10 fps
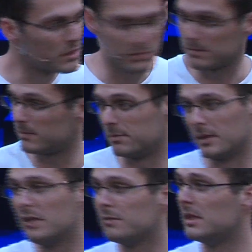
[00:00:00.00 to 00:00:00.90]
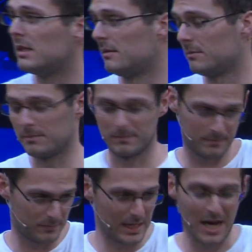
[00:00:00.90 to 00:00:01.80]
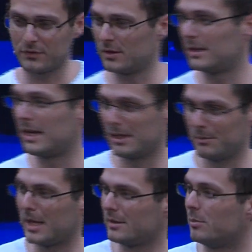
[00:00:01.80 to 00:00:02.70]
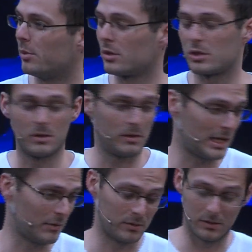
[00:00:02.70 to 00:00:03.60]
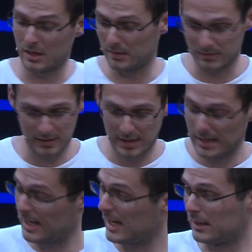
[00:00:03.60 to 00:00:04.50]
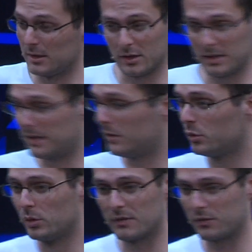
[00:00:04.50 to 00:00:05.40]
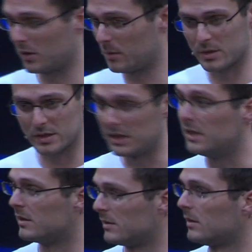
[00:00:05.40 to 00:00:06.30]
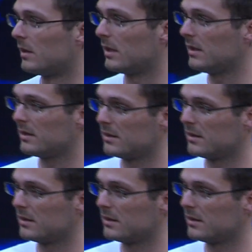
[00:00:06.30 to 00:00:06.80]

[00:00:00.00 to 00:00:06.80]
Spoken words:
this, believe me, after getting back to Portugal, I did not eat tuna for almost a year, okay?